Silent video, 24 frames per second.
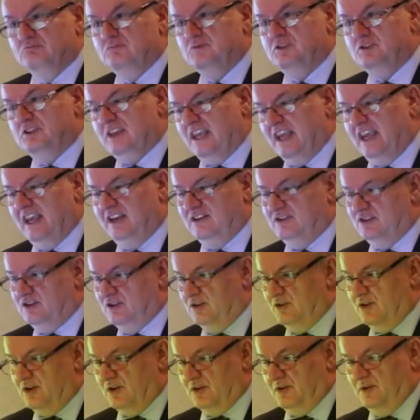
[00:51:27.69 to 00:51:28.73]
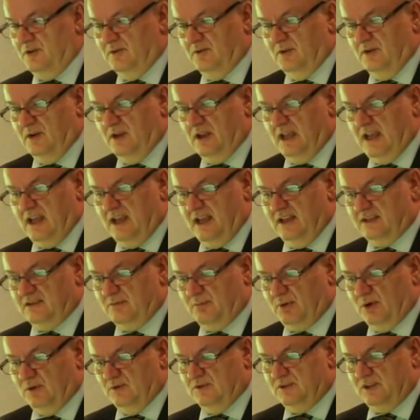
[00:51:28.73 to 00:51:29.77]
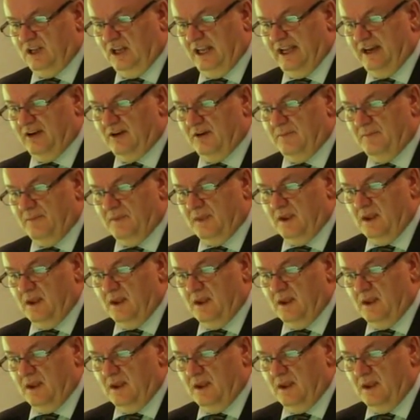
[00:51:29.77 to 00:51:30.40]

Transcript: seeing sooner as opposed to later.